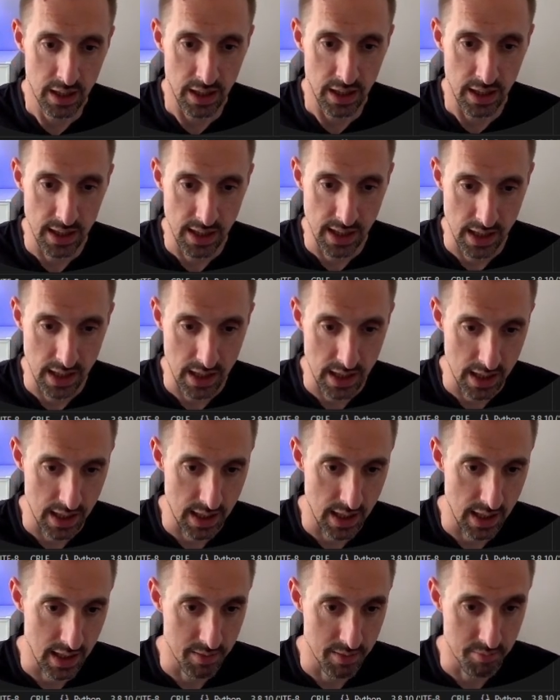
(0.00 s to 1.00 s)

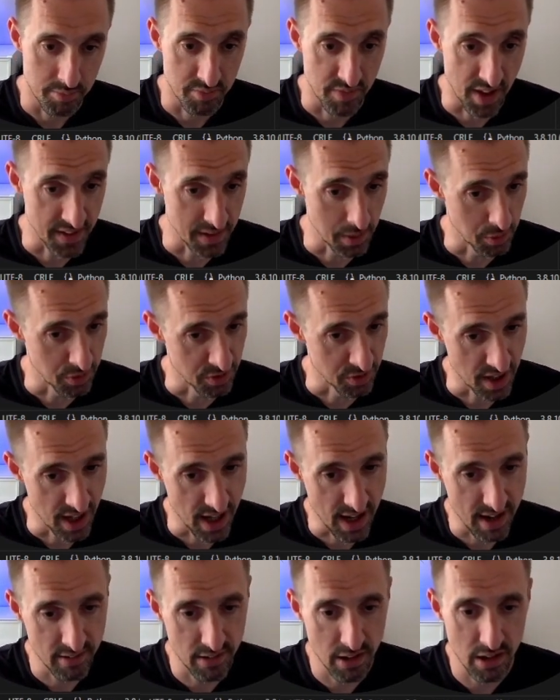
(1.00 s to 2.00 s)
Then there was an
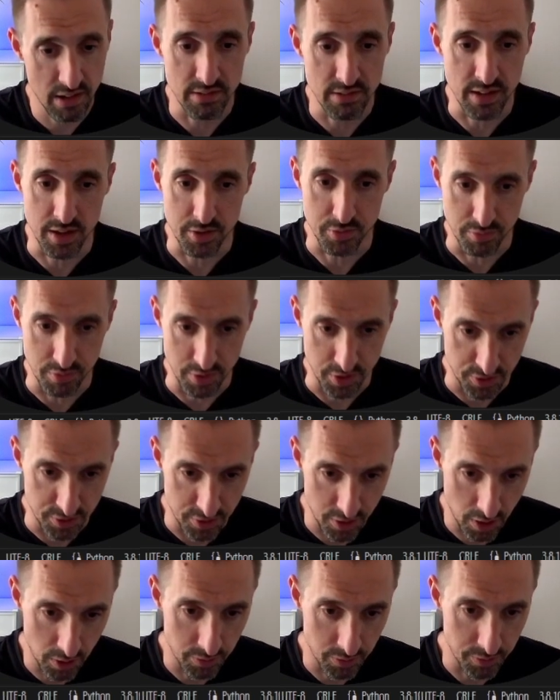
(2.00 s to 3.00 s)
error, it
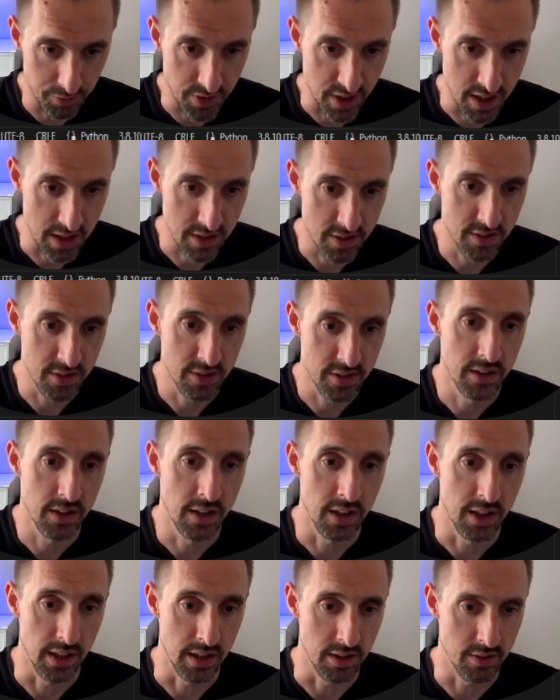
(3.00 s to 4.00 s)
resolved it,
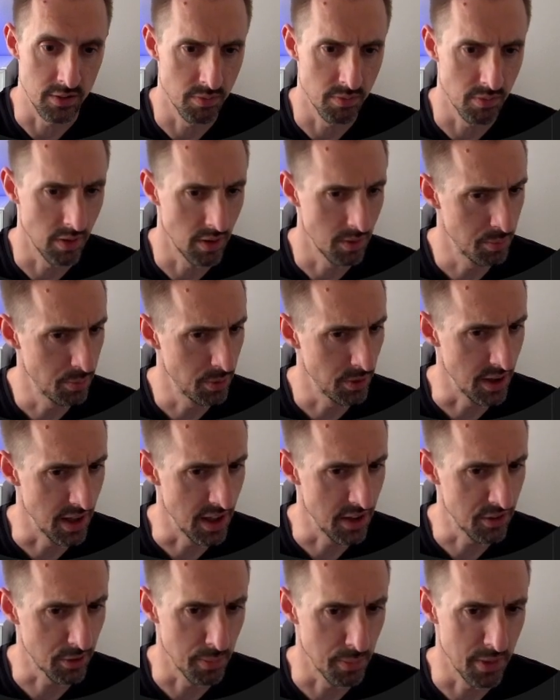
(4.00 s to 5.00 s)
it put an
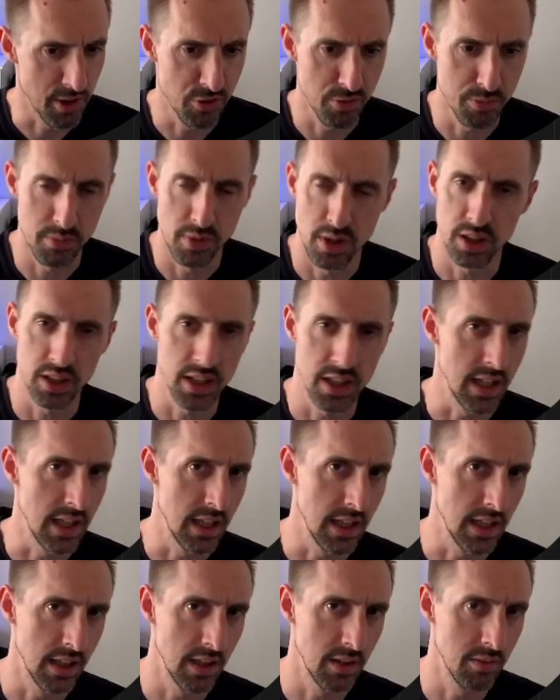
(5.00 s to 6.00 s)
exclamation mark
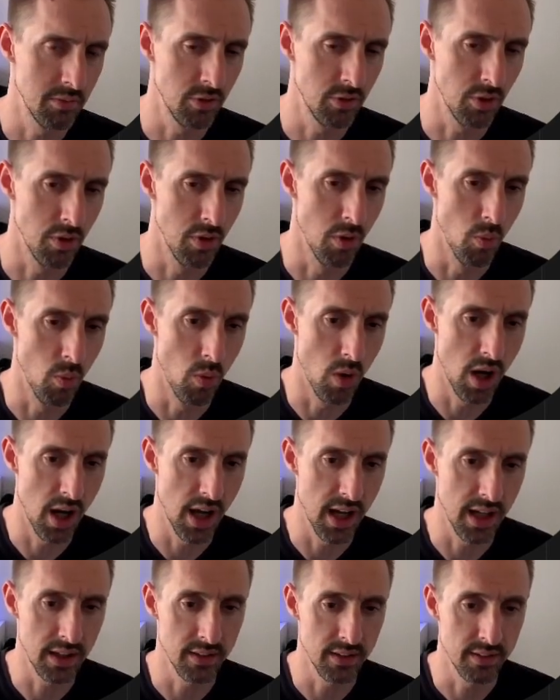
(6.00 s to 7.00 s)
here, don't know
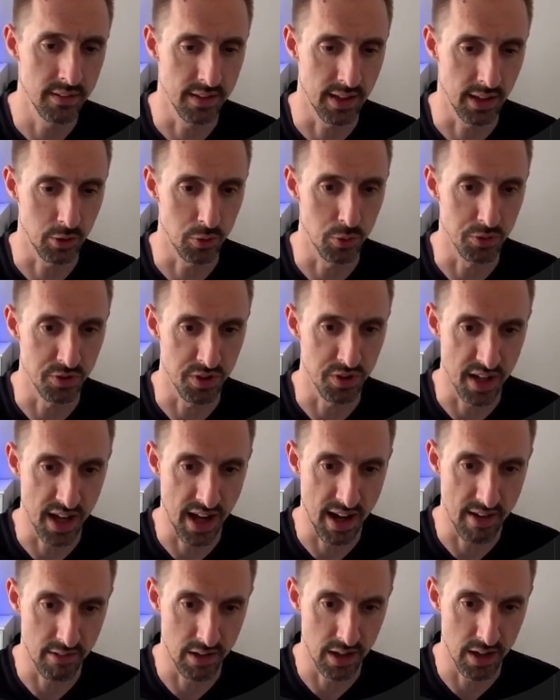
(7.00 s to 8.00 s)
why, that caused an
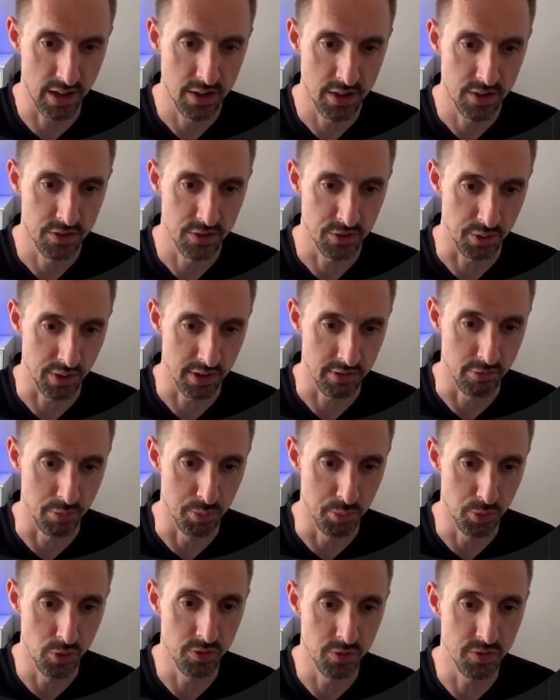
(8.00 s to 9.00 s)
error, so it
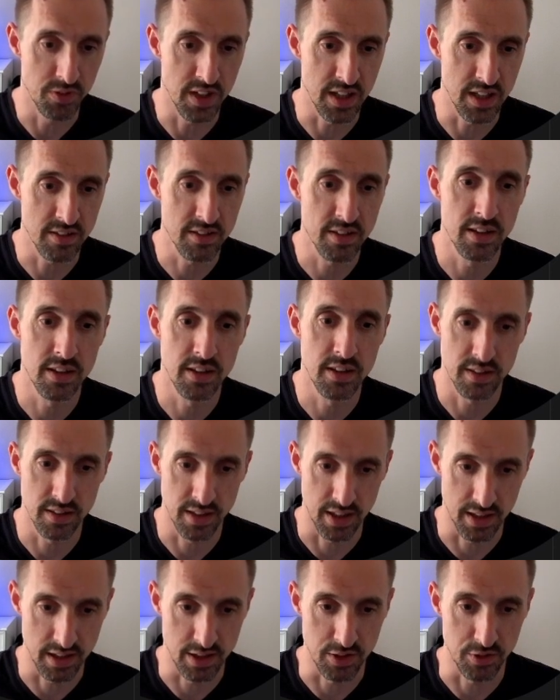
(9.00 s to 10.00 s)
removed it,
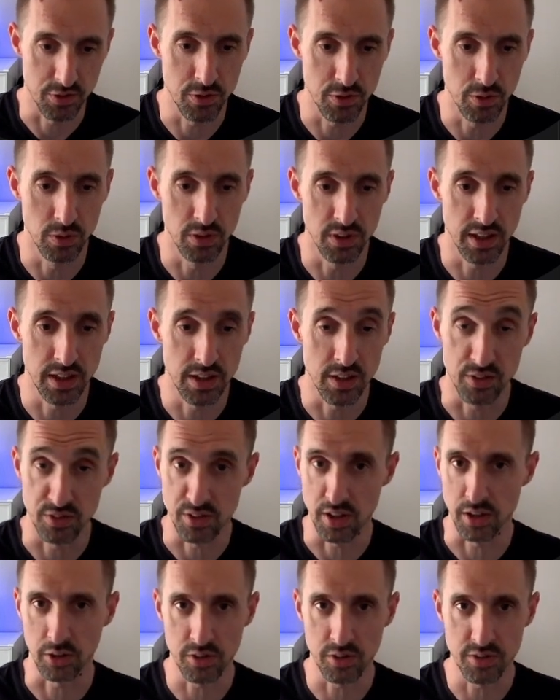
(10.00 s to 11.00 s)
then it installed it. You can
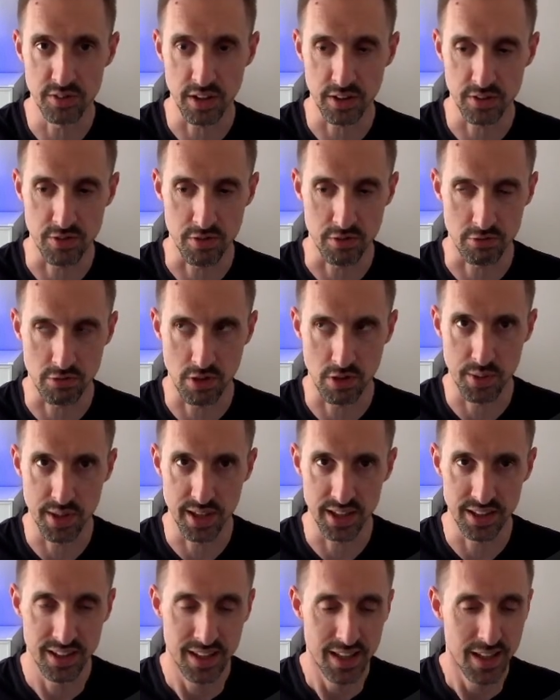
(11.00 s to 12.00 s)
see the context is
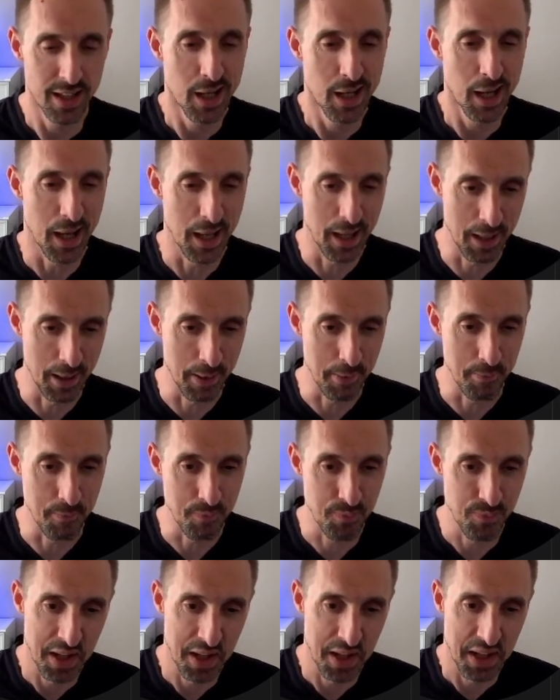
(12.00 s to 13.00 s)
growing,
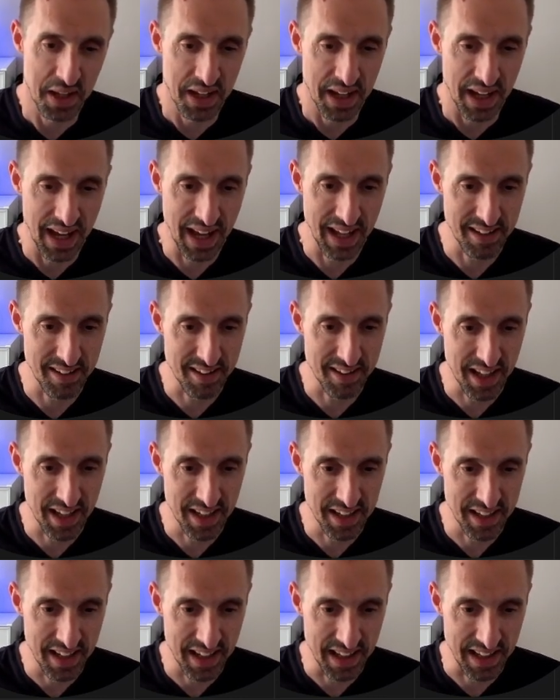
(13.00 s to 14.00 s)
and
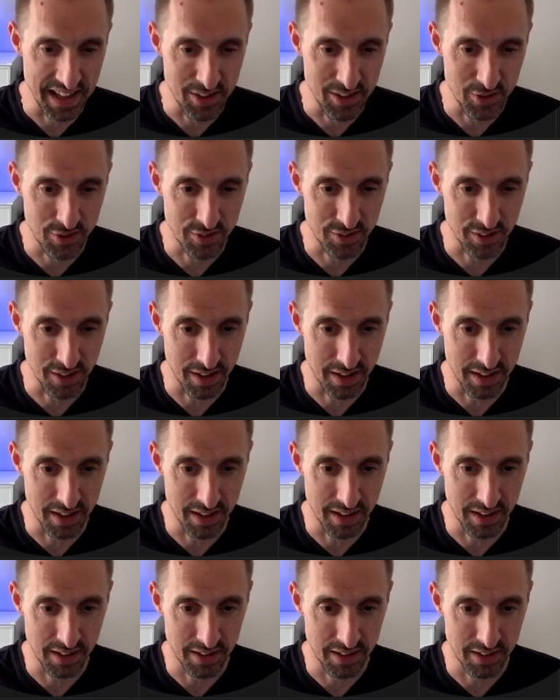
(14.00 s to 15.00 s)
then it
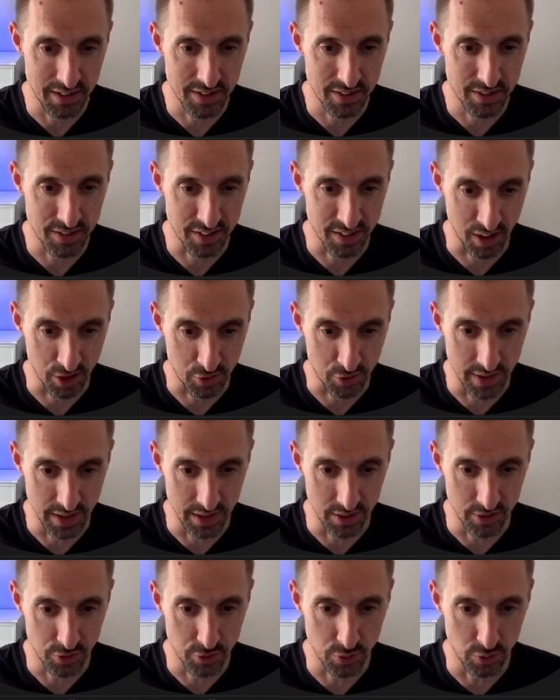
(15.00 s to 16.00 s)
successfully
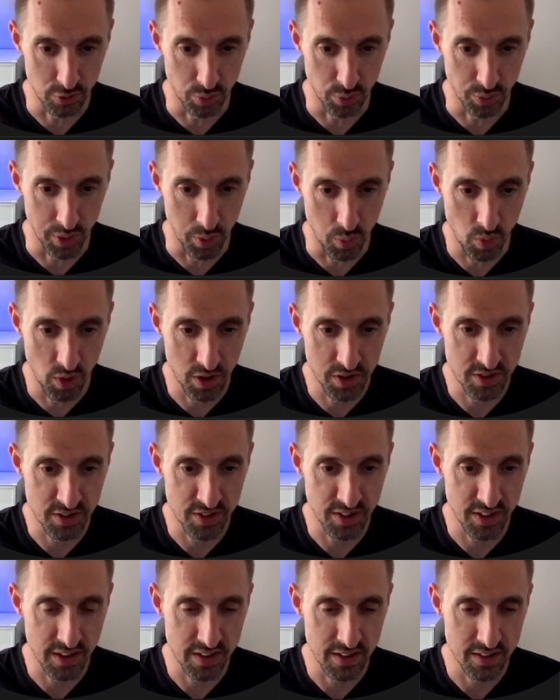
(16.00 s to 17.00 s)
installed what it
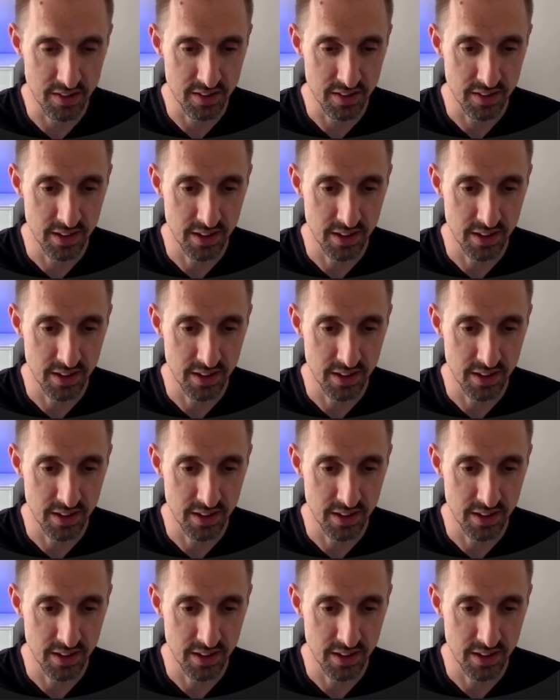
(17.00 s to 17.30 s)
wanted.